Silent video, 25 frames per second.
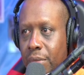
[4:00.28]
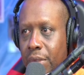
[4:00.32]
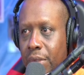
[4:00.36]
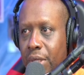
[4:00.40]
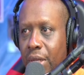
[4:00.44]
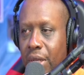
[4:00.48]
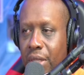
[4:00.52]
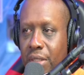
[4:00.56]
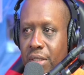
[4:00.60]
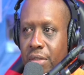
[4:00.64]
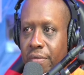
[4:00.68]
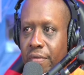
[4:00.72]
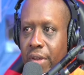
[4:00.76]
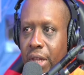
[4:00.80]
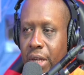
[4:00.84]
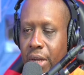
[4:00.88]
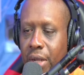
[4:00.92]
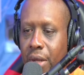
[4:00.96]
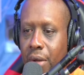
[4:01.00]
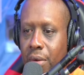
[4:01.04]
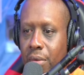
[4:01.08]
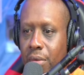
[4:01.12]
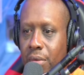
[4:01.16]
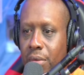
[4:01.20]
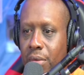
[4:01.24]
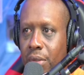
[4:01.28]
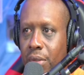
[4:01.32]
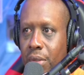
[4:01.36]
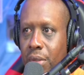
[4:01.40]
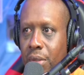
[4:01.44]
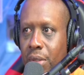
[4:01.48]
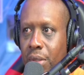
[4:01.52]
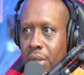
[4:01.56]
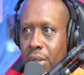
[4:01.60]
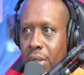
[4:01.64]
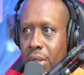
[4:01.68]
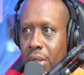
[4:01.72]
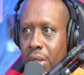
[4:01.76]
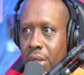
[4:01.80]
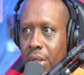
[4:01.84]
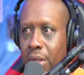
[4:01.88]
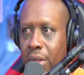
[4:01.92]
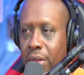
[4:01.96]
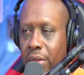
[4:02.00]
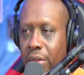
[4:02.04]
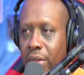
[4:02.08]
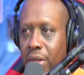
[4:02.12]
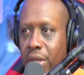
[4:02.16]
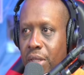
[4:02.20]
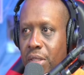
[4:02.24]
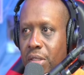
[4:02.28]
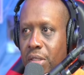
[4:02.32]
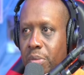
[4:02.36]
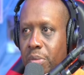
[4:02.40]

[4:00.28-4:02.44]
is the video. These